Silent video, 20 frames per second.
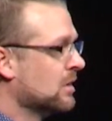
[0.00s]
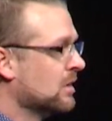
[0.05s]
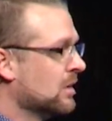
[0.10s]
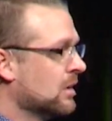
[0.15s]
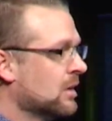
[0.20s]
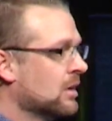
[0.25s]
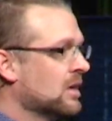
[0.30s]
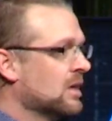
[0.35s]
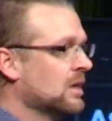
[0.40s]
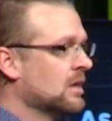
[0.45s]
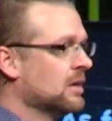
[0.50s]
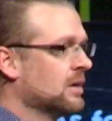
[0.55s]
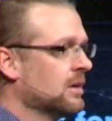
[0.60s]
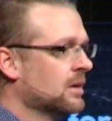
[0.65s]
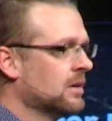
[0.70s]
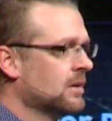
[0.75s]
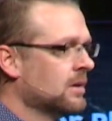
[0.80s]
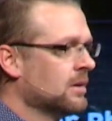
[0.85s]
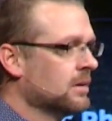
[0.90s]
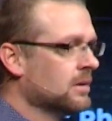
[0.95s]

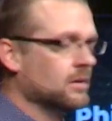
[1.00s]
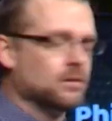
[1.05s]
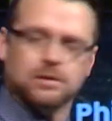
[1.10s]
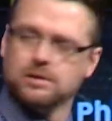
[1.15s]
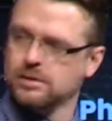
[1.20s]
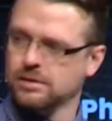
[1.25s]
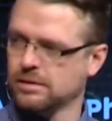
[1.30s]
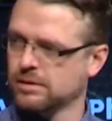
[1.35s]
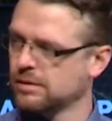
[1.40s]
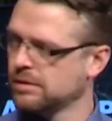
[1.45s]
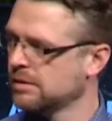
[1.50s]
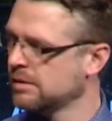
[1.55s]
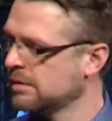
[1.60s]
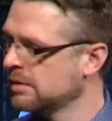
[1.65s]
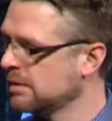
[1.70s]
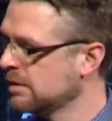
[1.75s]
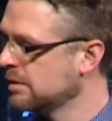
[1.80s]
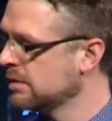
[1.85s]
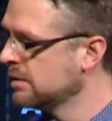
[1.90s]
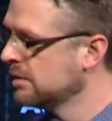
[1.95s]
(silence)